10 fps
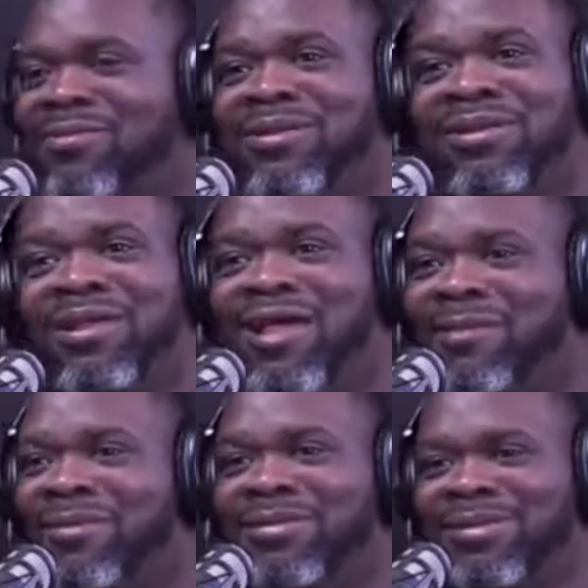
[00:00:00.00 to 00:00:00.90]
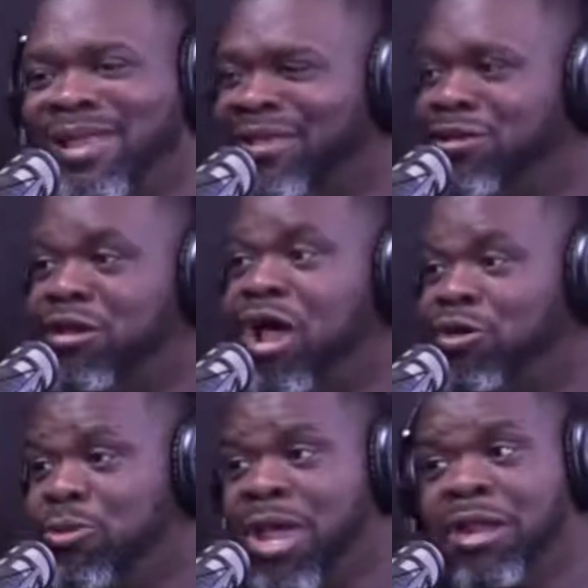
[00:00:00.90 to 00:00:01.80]
me in the comments like, no,
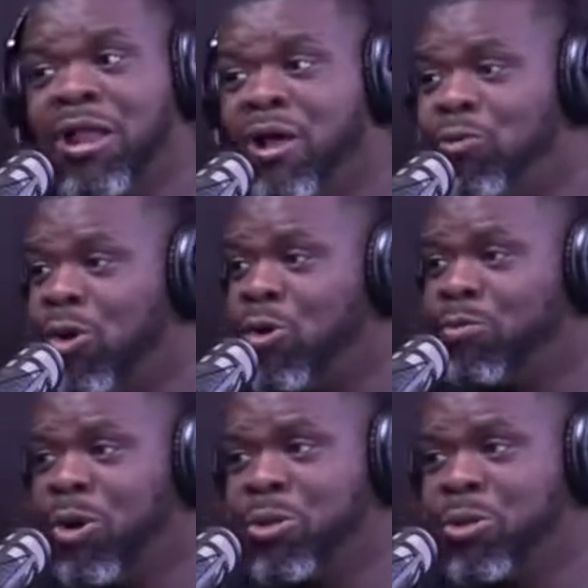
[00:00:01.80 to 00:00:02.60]
you got it all wrong, bro.